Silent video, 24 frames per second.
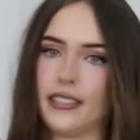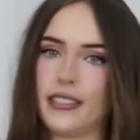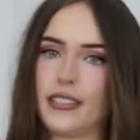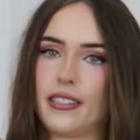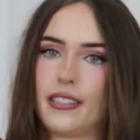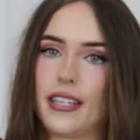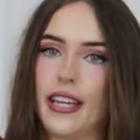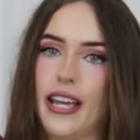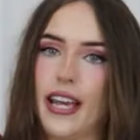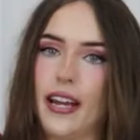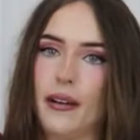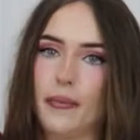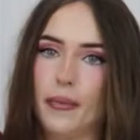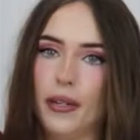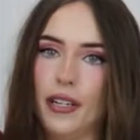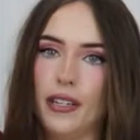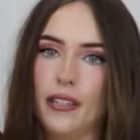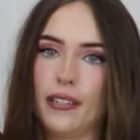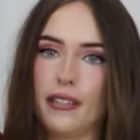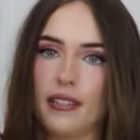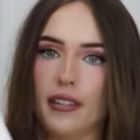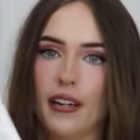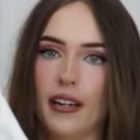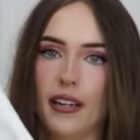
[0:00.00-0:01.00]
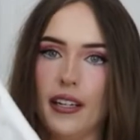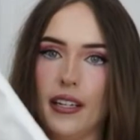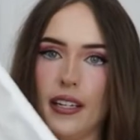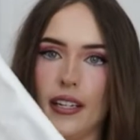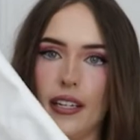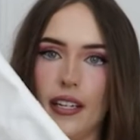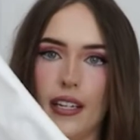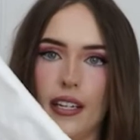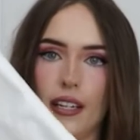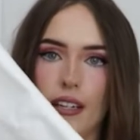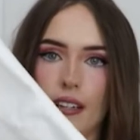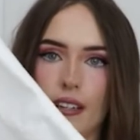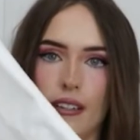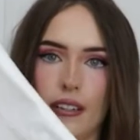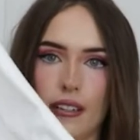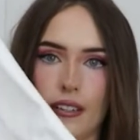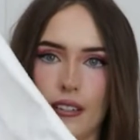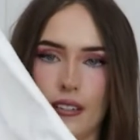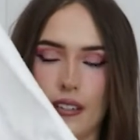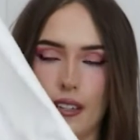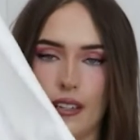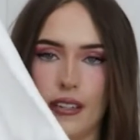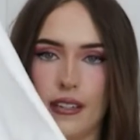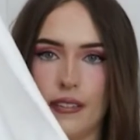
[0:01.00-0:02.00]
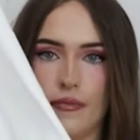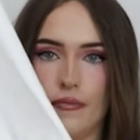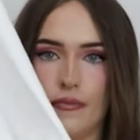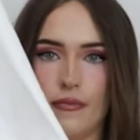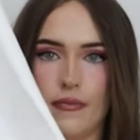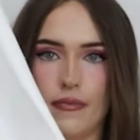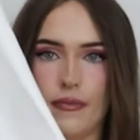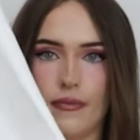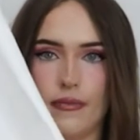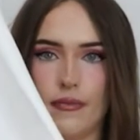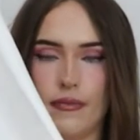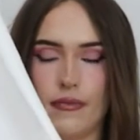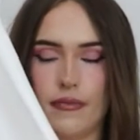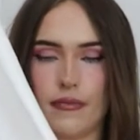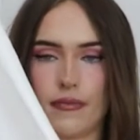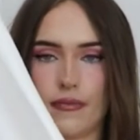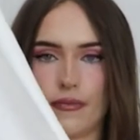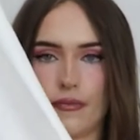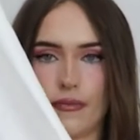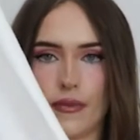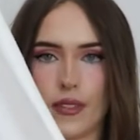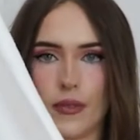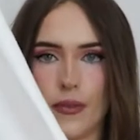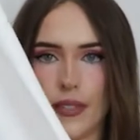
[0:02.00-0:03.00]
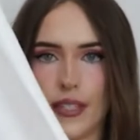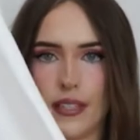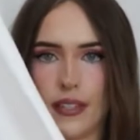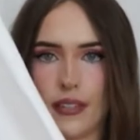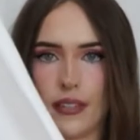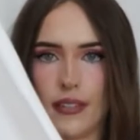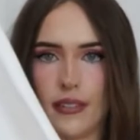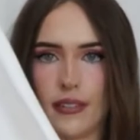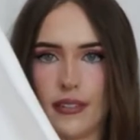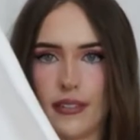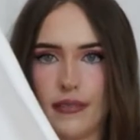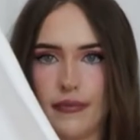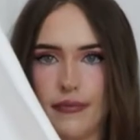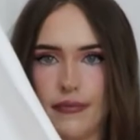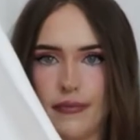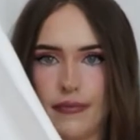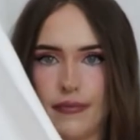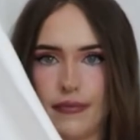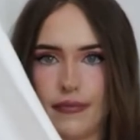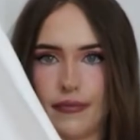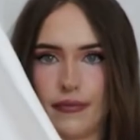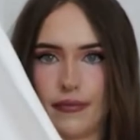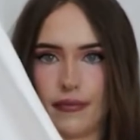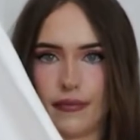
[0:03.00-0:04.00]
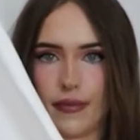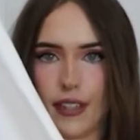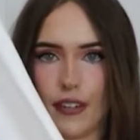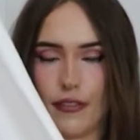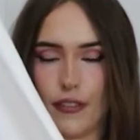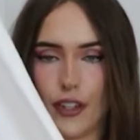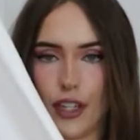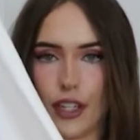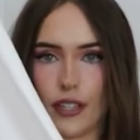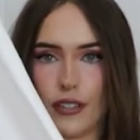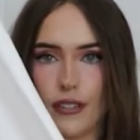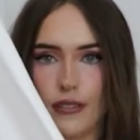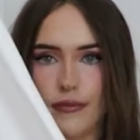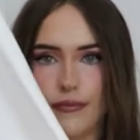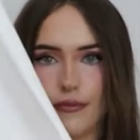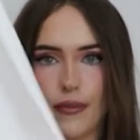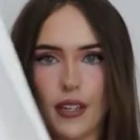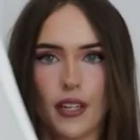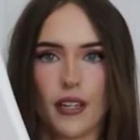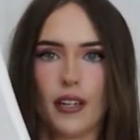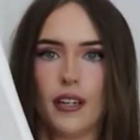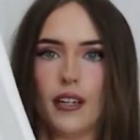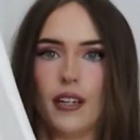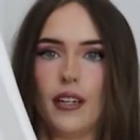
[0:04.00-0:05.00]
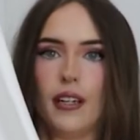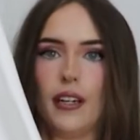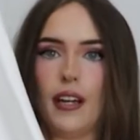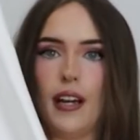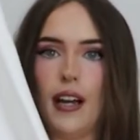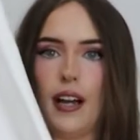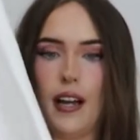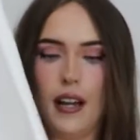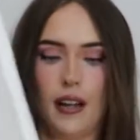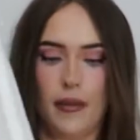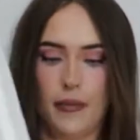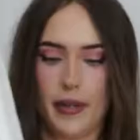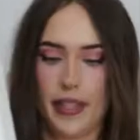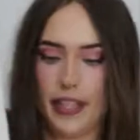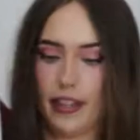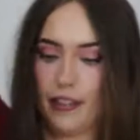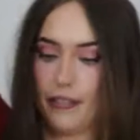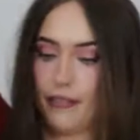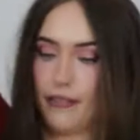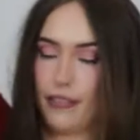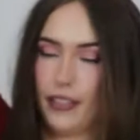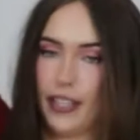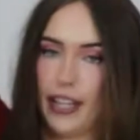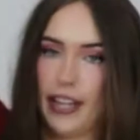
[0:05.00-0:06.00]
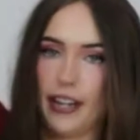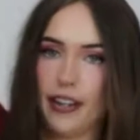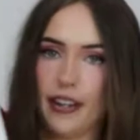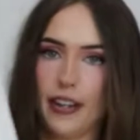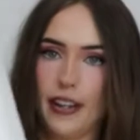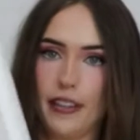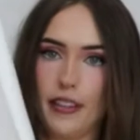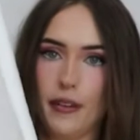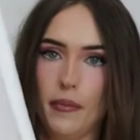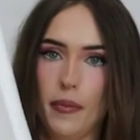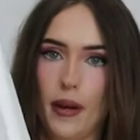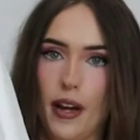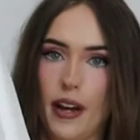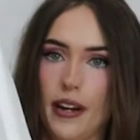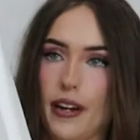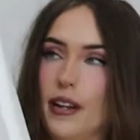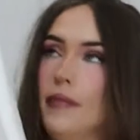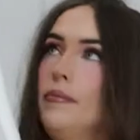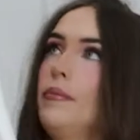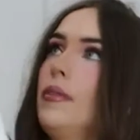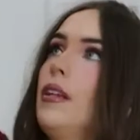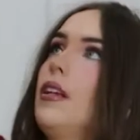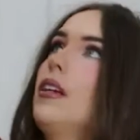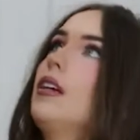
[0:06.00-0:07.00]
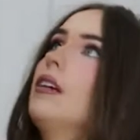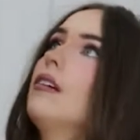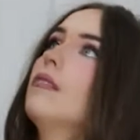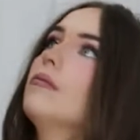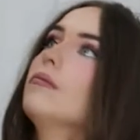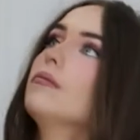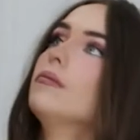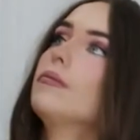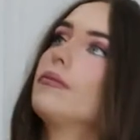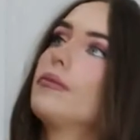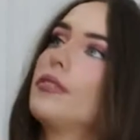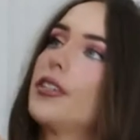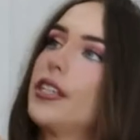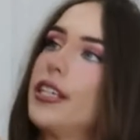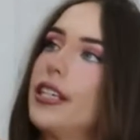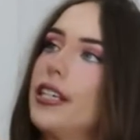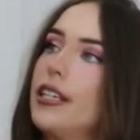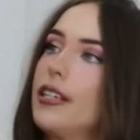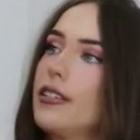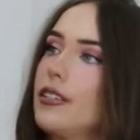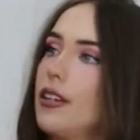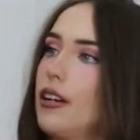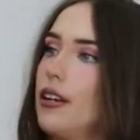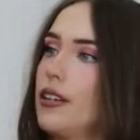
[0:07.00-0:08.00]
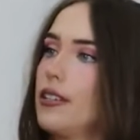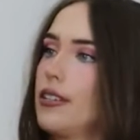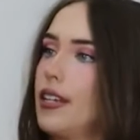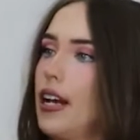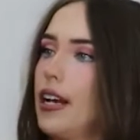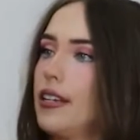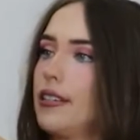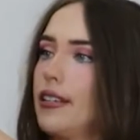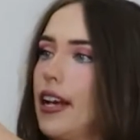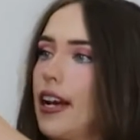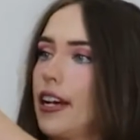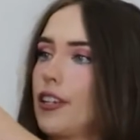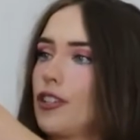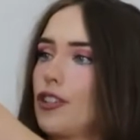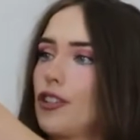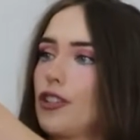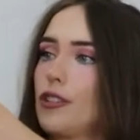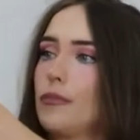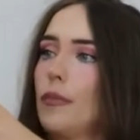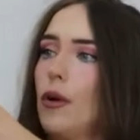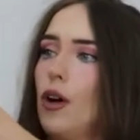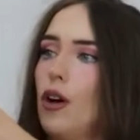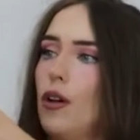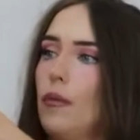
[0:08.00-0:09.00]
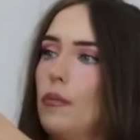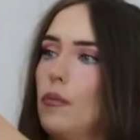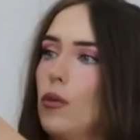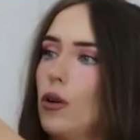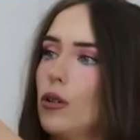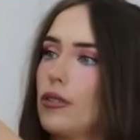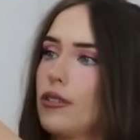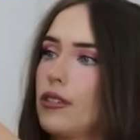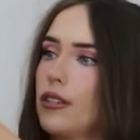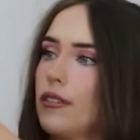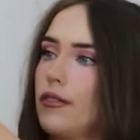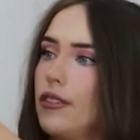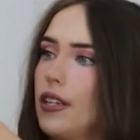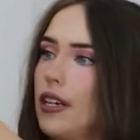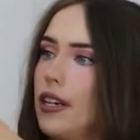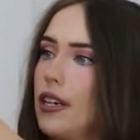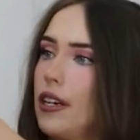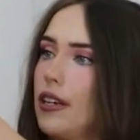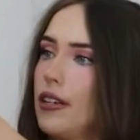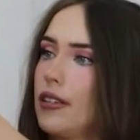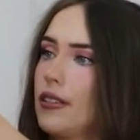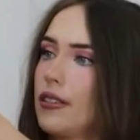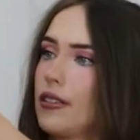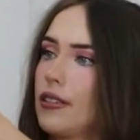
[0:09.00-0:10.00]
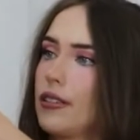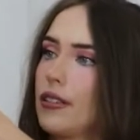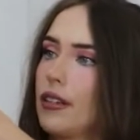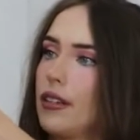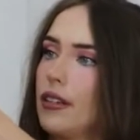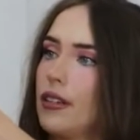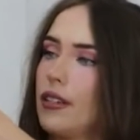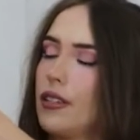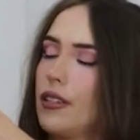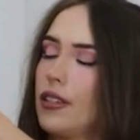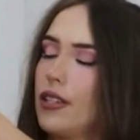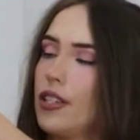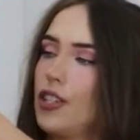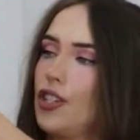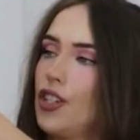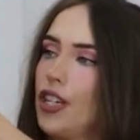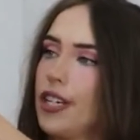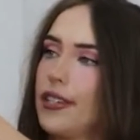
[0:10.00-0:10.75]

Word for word: because the camera is not, um, what's it called? Vertical. Um, but they're flared at the bottom. These are size extra small. Most of these, the